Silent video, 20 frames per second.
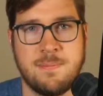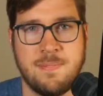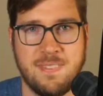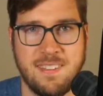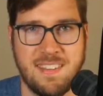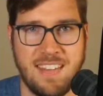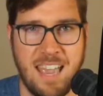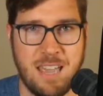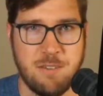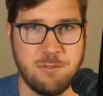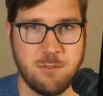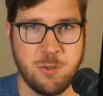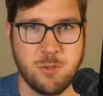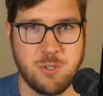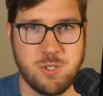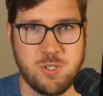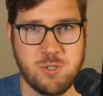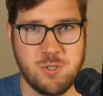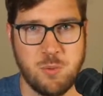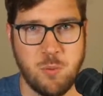Hey
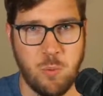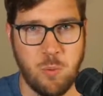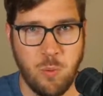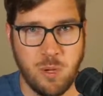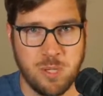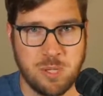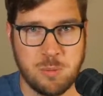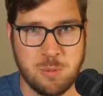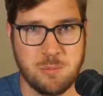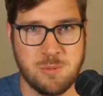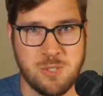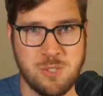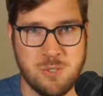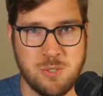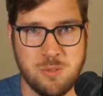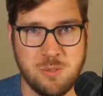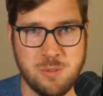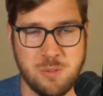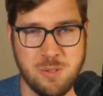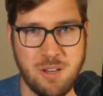folks, welcome
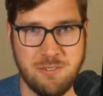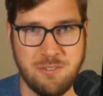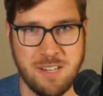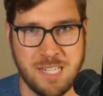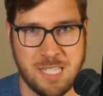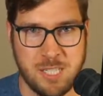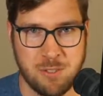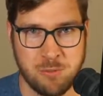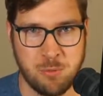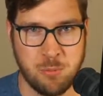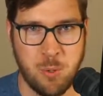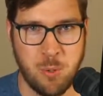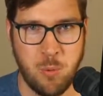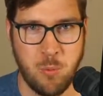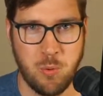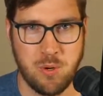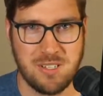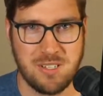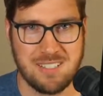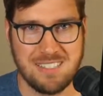to Effective Remote
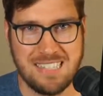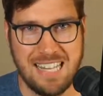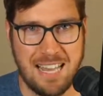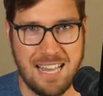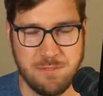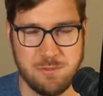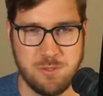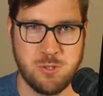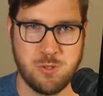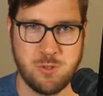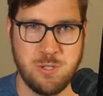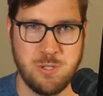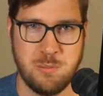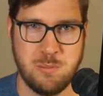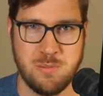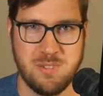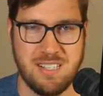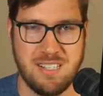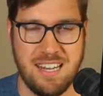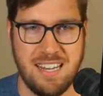Work's live stream
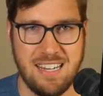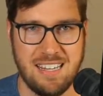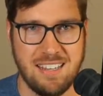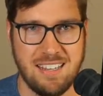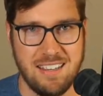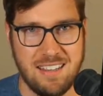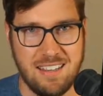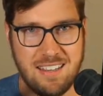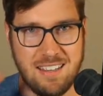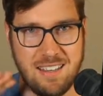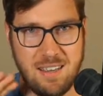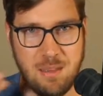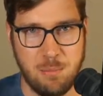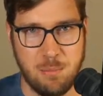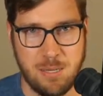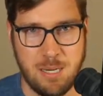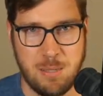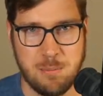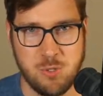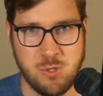today. My
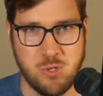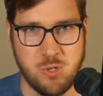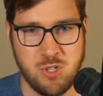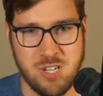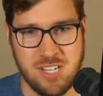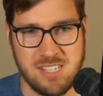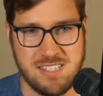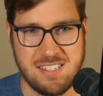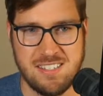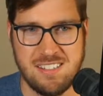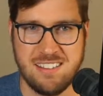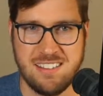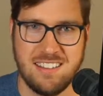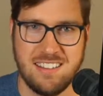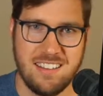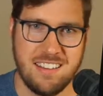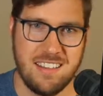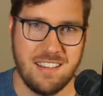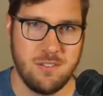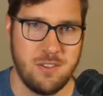name is Justin.
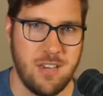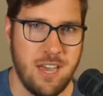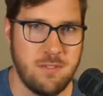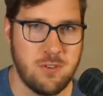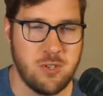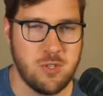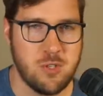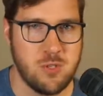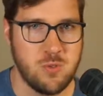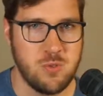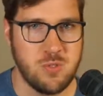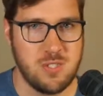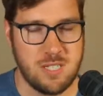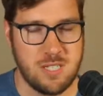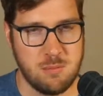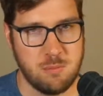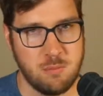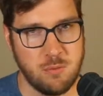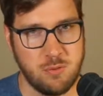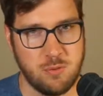If you haven't tuned
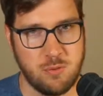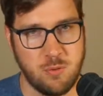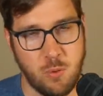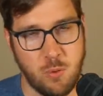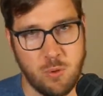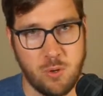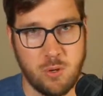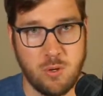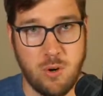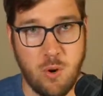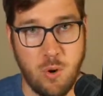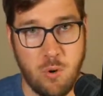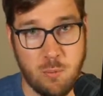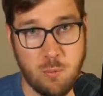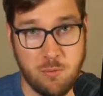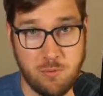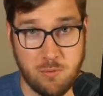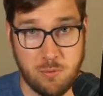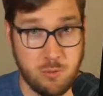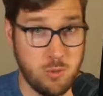in before or
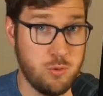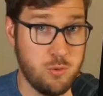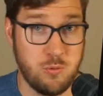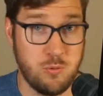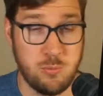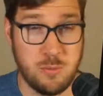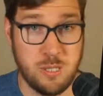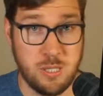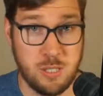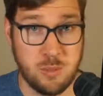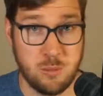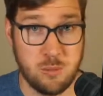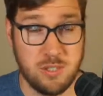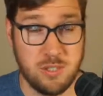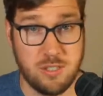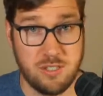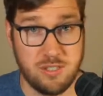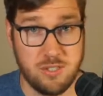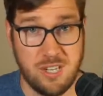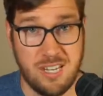you're familiar with the
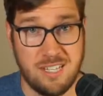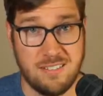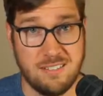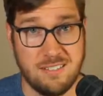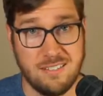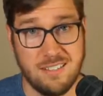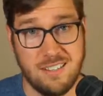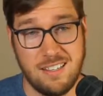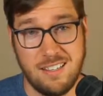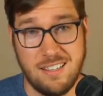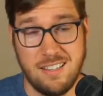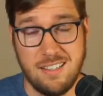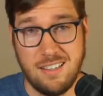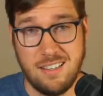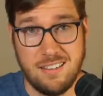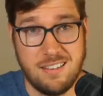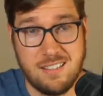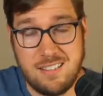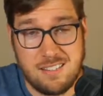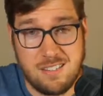channel,
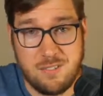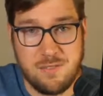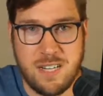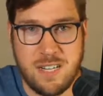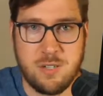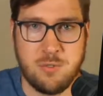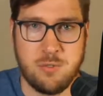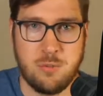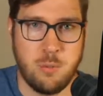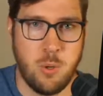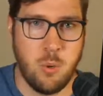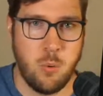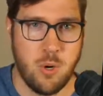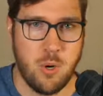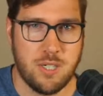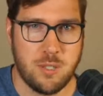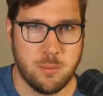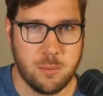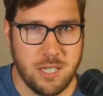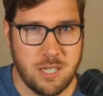this is Effective Remote
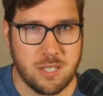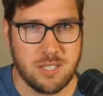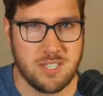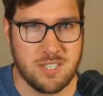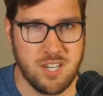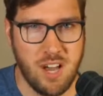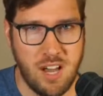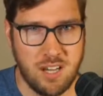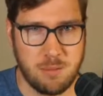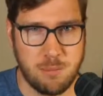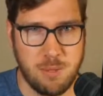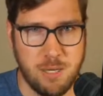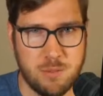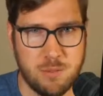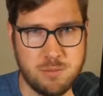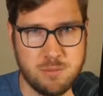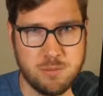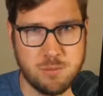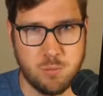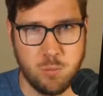Work. We're here to talk about
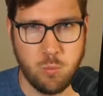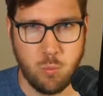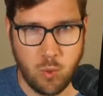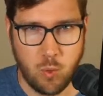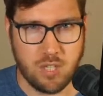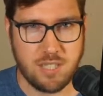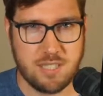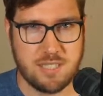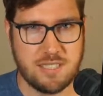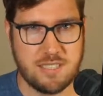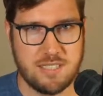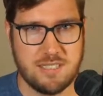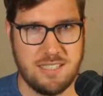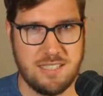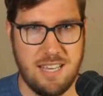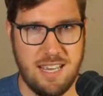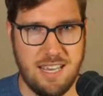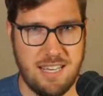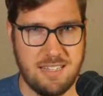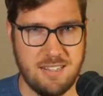work
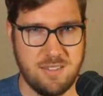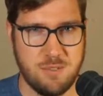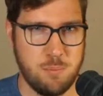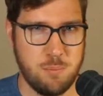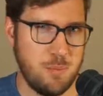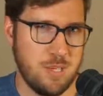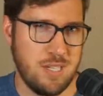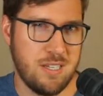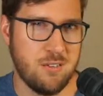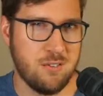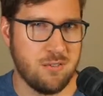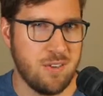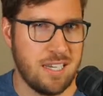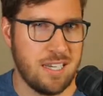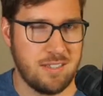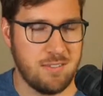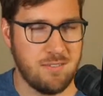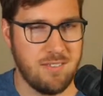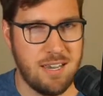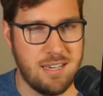and being
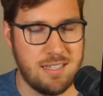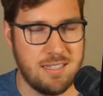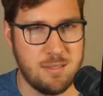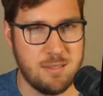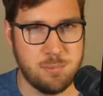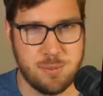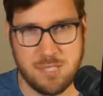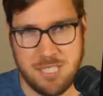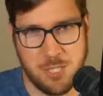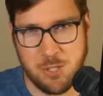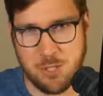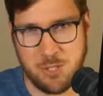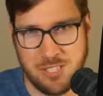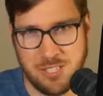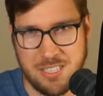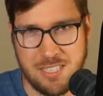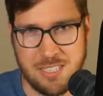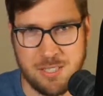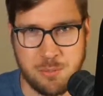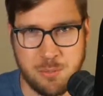effective at it, potentially
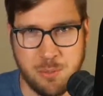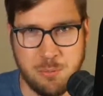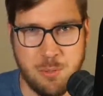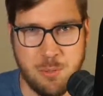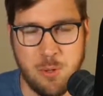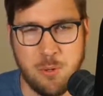in a remote